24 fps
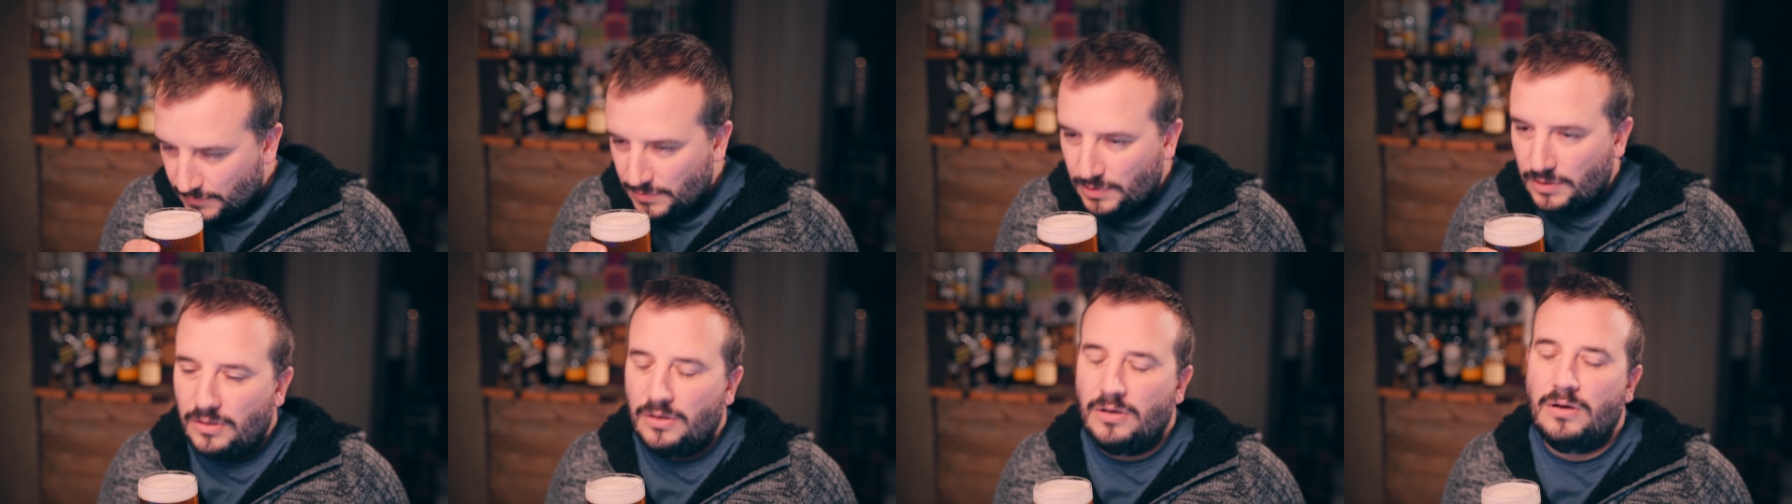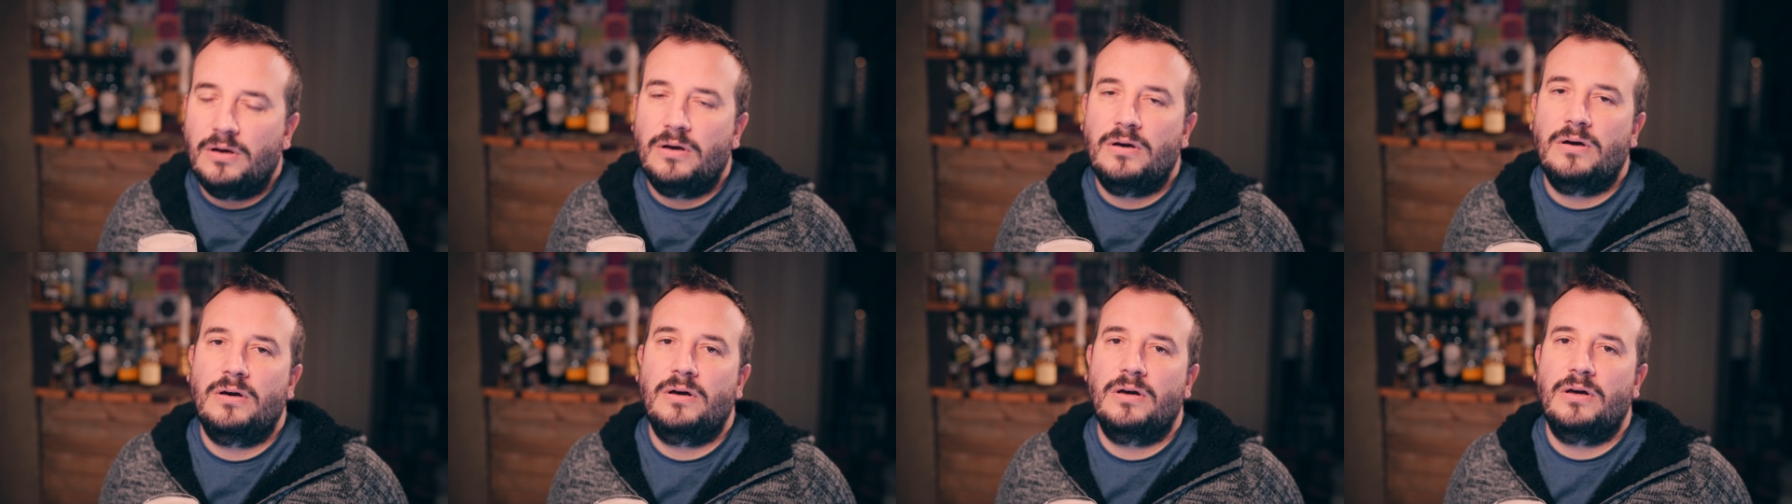
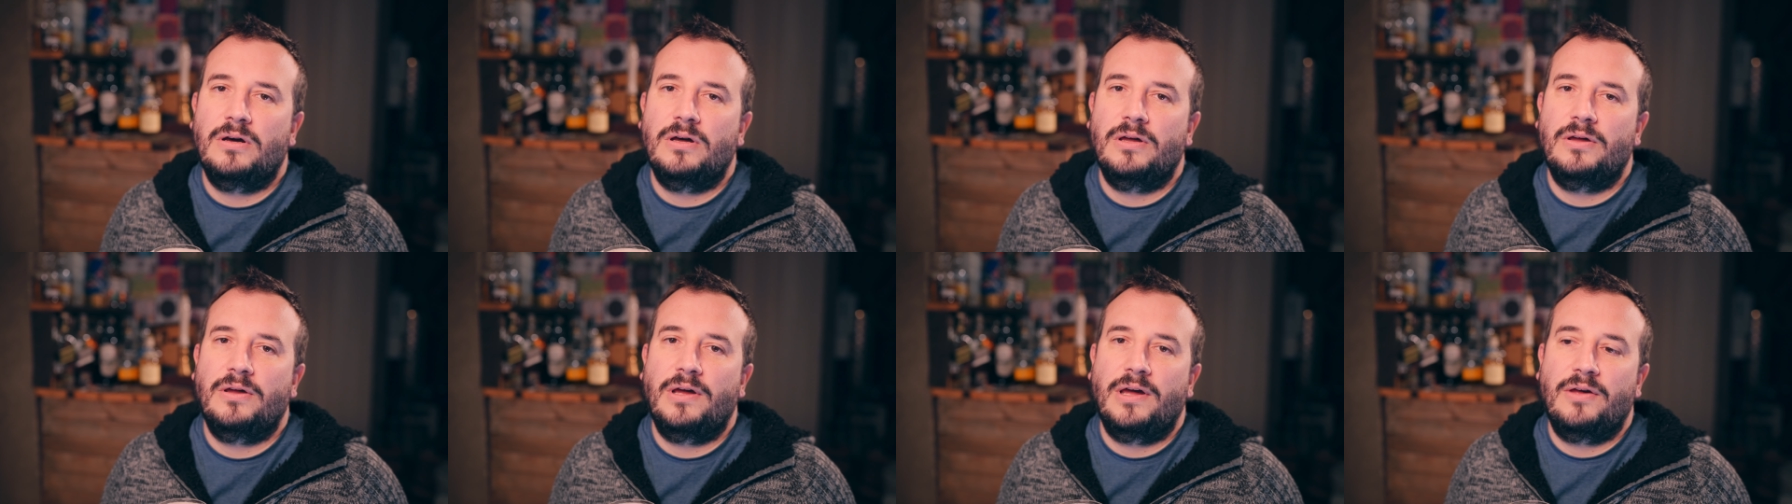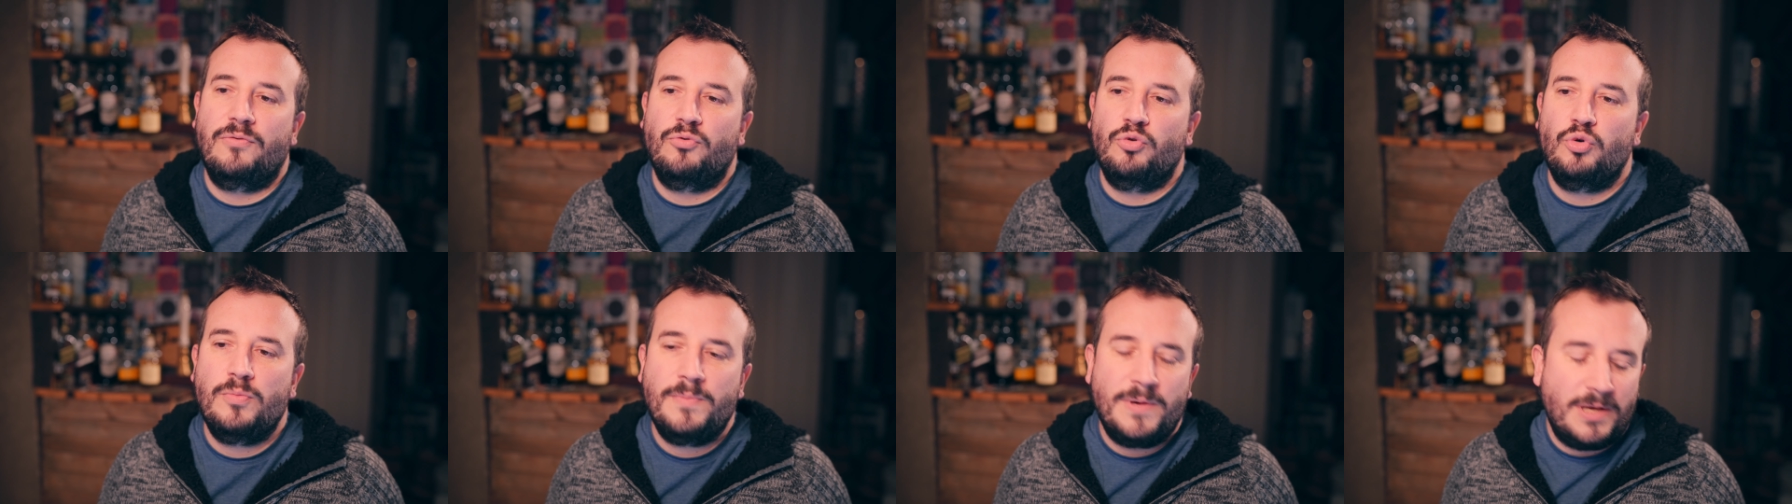Oh,
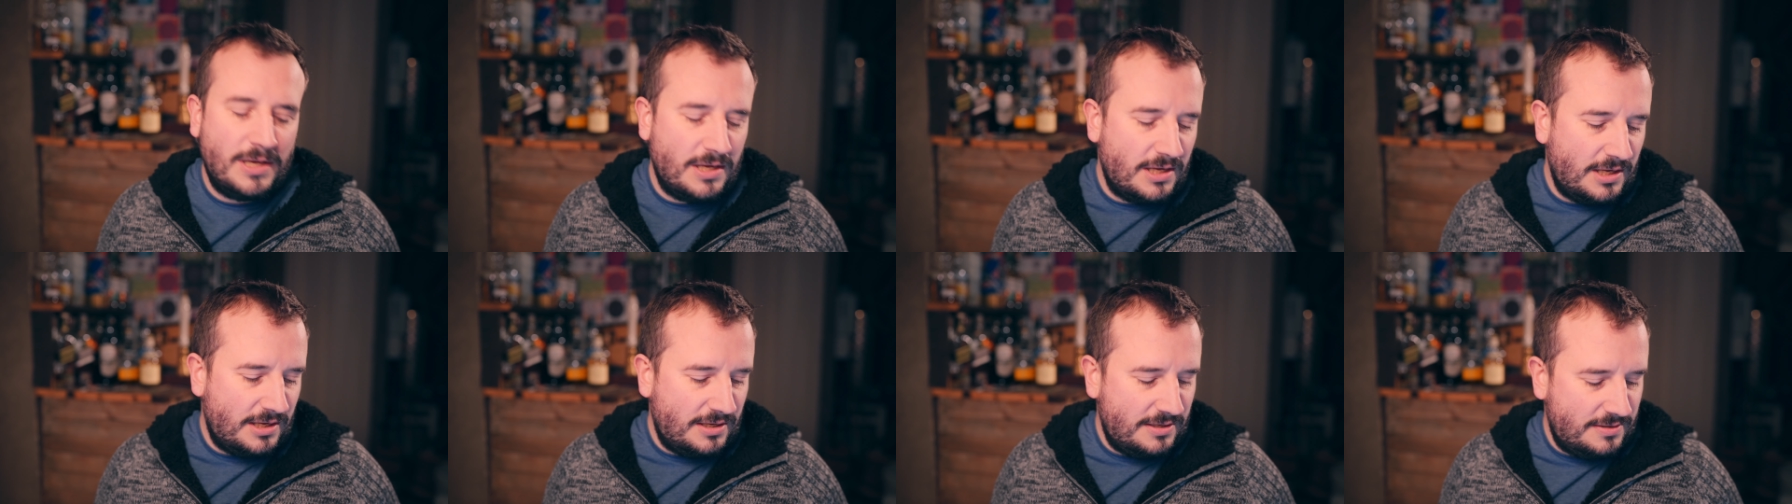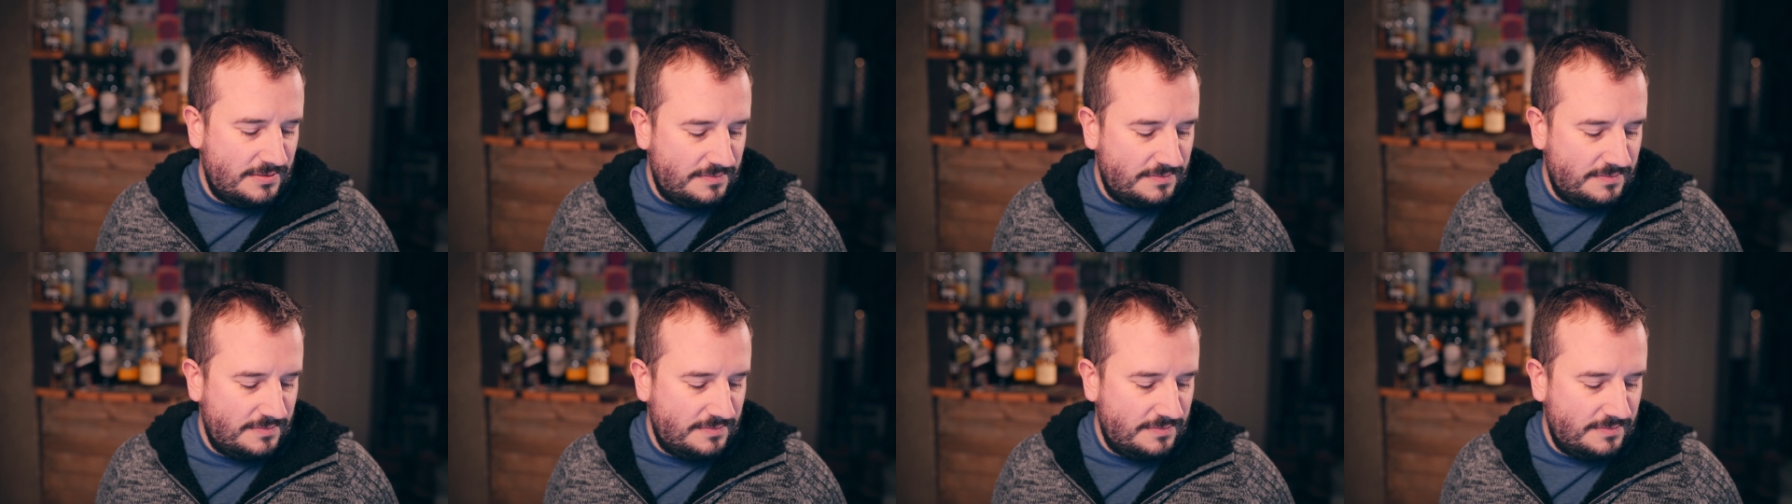aroma.